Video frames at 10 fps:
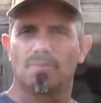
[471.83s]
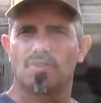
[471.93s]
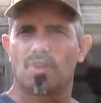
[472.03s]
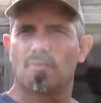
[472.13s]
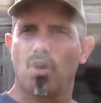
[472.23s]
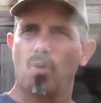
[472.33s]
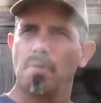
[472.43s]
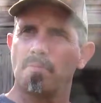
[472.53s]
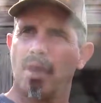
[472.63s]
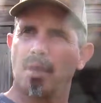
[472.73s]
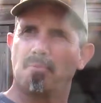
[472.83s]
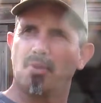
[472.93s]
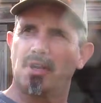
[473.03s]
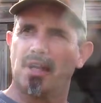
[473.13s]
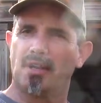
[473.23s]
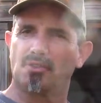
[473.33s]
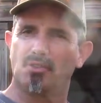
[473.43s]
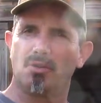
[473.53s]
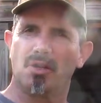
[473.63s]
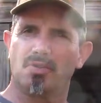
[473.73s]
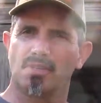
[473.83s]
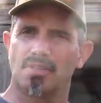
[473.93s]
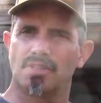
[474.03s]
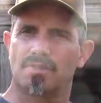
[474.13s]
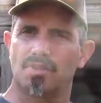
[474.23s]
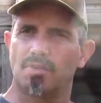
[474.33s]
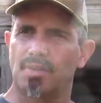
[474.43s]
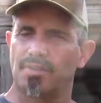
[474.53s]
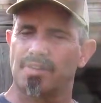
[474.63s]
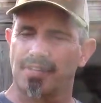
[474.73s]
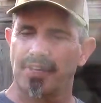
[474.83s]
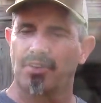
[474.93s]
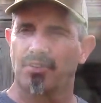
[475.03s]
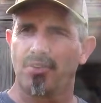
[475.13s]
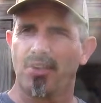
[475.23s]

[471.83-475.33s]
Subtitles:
So I'm hoping by putting out 2 different scents of 2 different deer